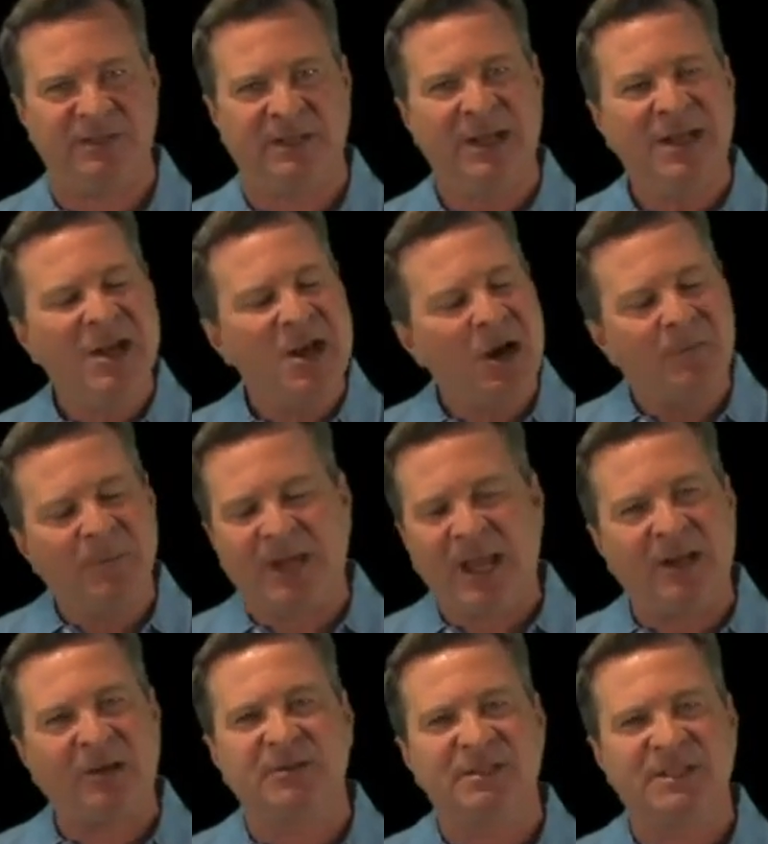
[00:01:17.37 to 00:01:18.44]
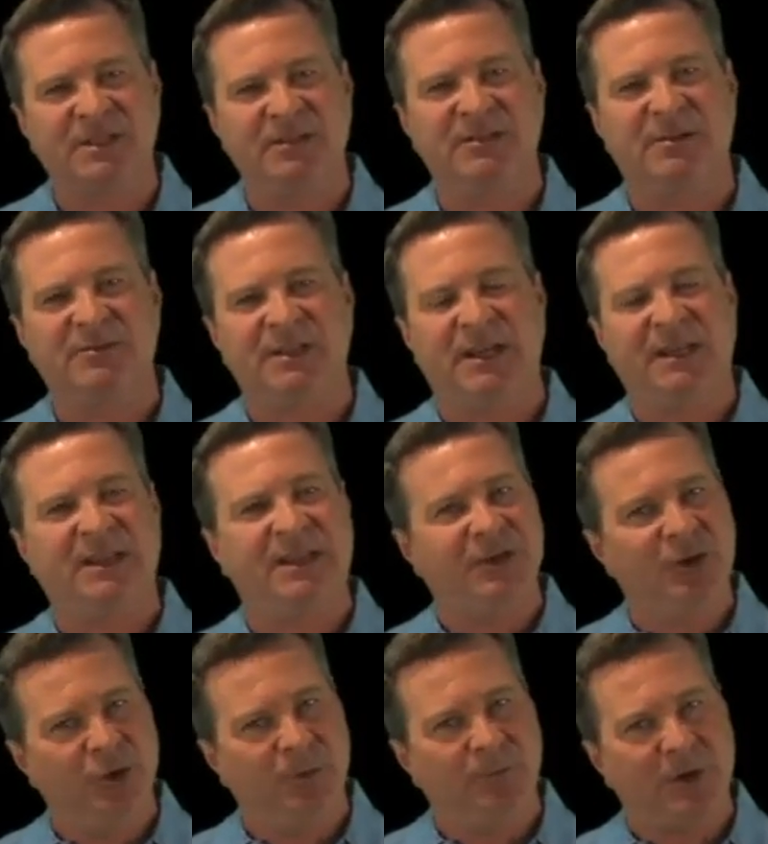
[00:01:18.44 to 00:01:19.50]
And mechanical seals aren't anything
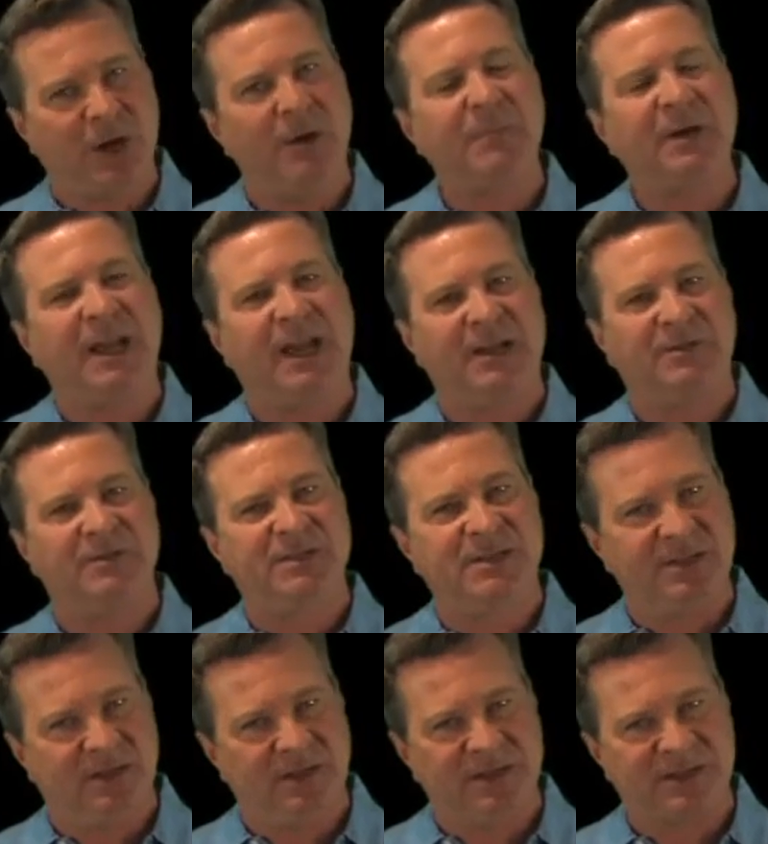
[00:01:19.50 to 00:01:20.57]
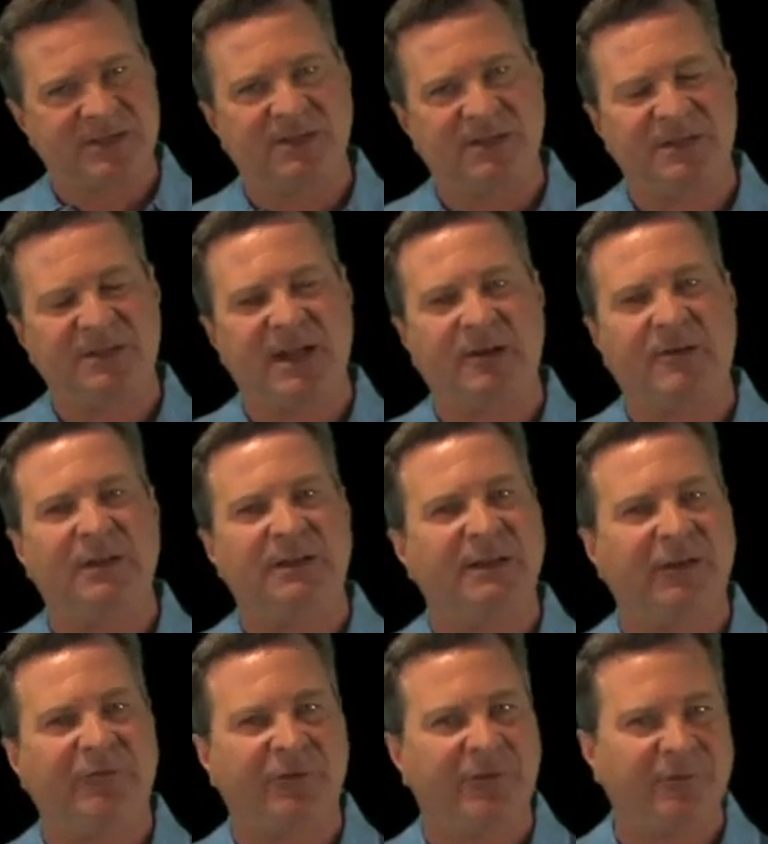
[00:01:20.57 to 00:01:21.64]
new, but our mechanical seal is entirely
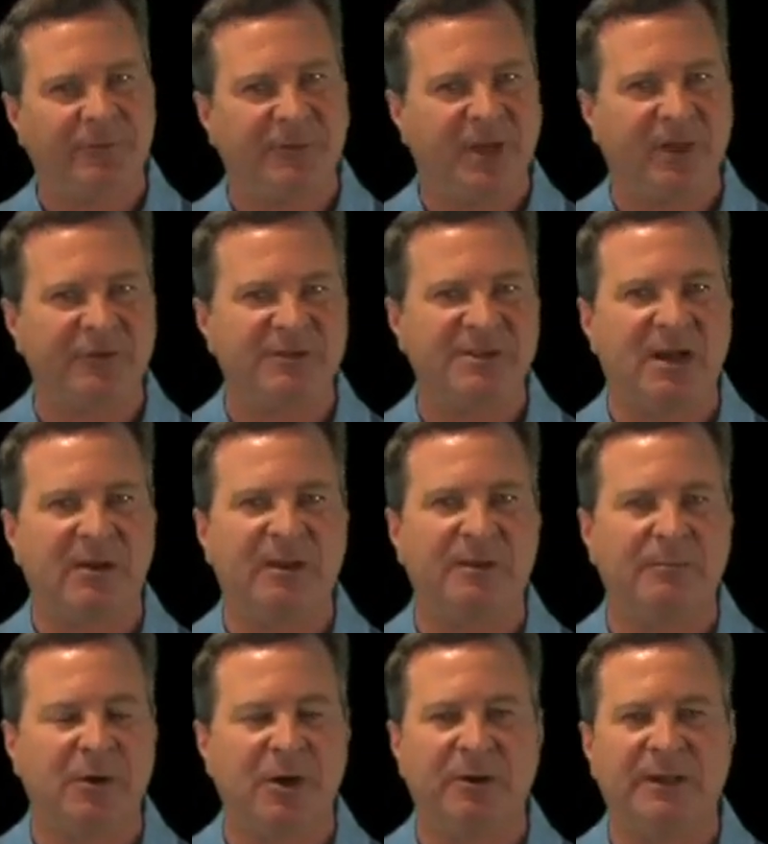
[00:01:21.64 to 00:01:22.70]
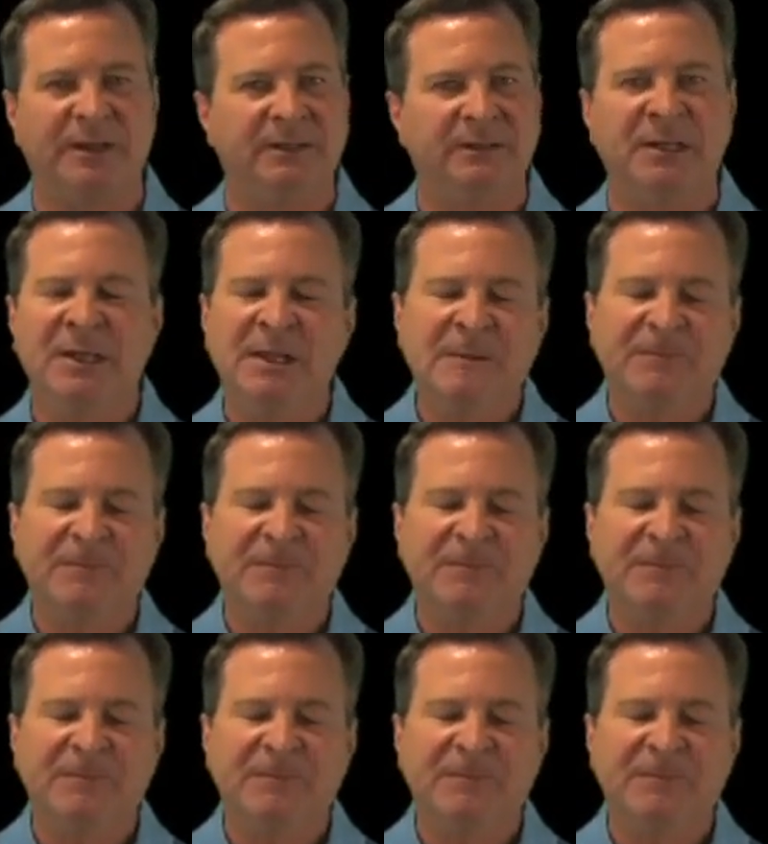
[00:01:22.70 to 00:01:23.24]
different from the others out on the market, and